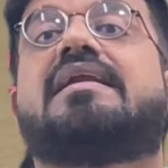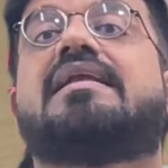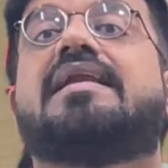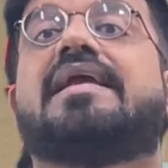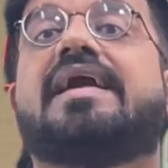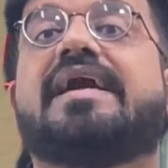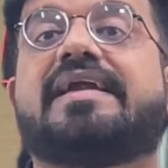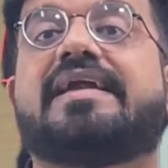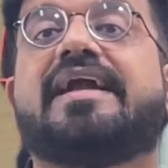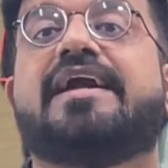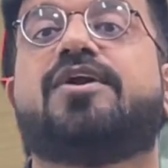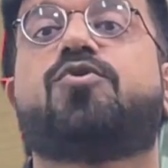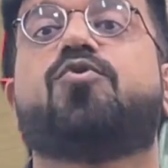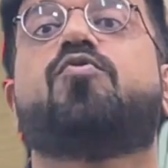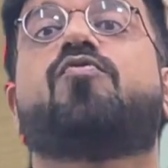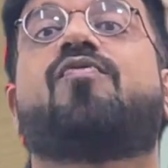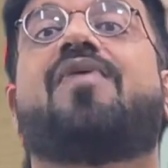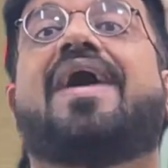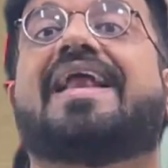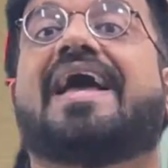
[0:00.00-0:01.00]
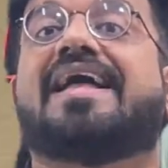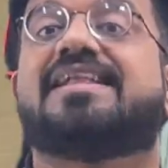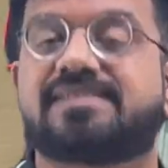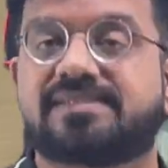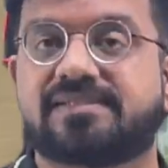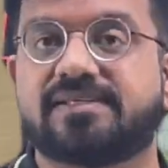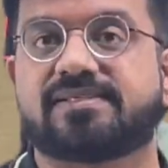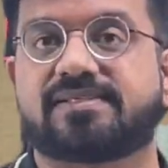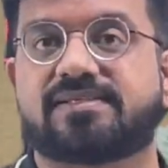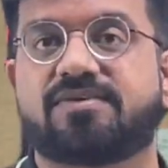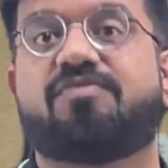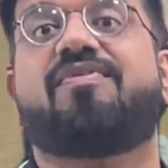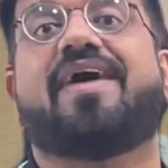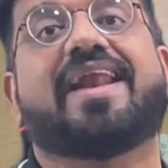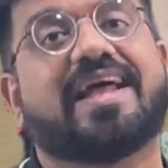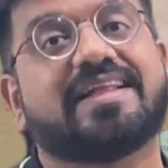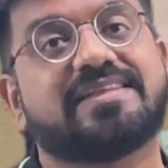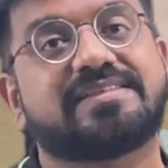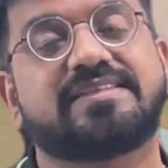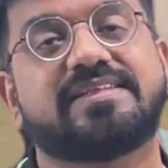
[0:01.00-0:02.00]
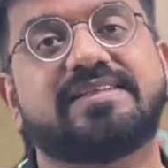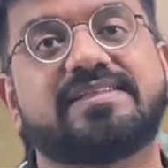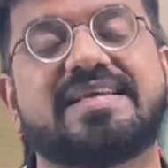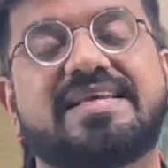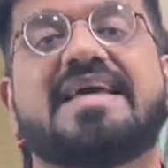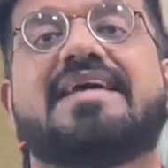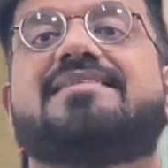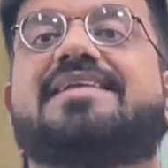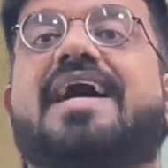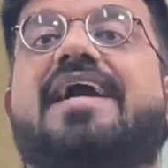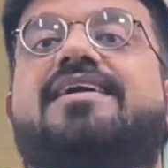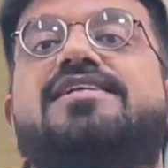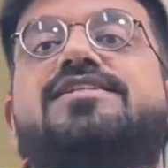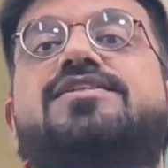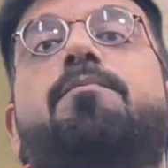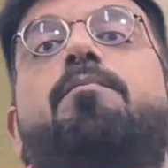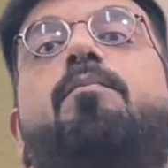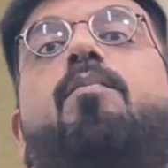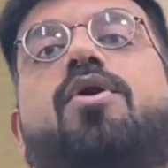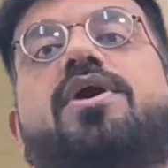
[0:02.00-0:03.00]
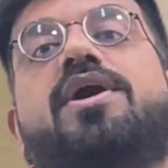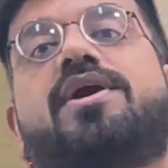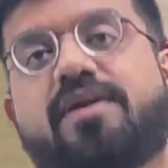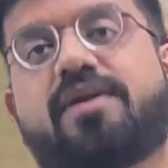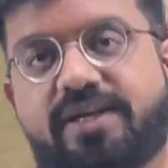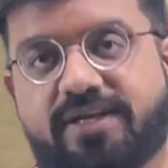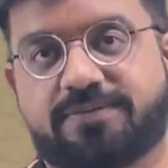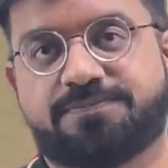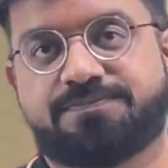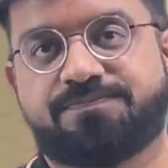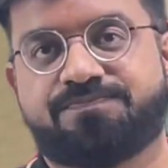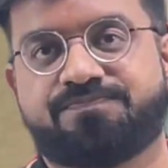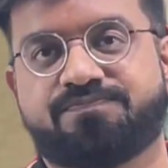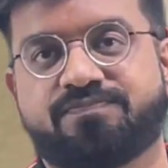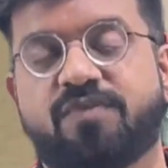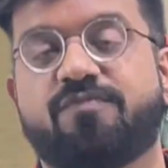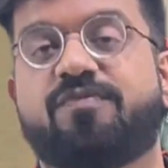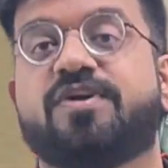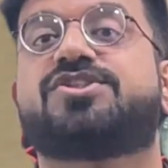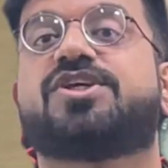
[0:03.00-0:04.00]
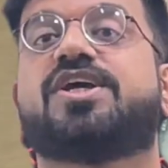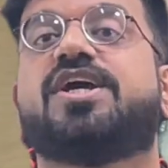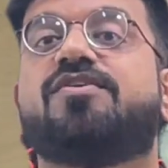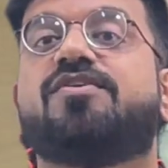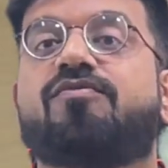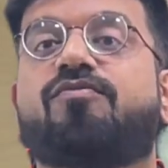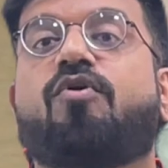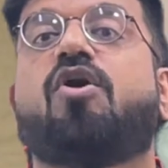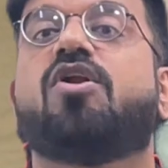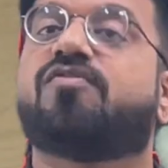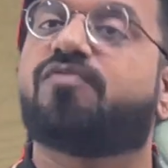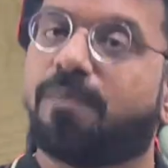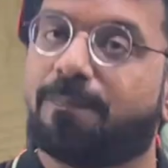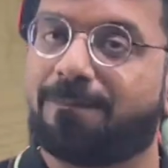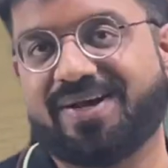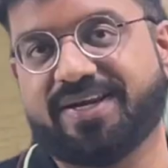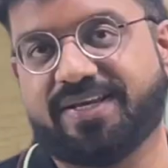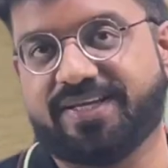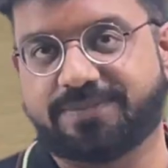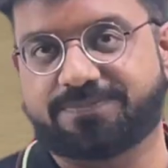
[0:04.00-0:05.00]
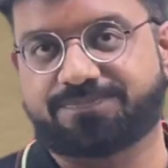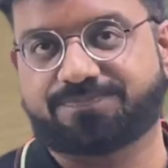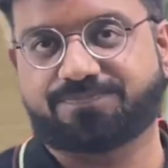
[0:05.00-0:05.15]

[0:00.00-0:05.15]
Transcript: relating to finances. Finances, that is monetary, which involve money.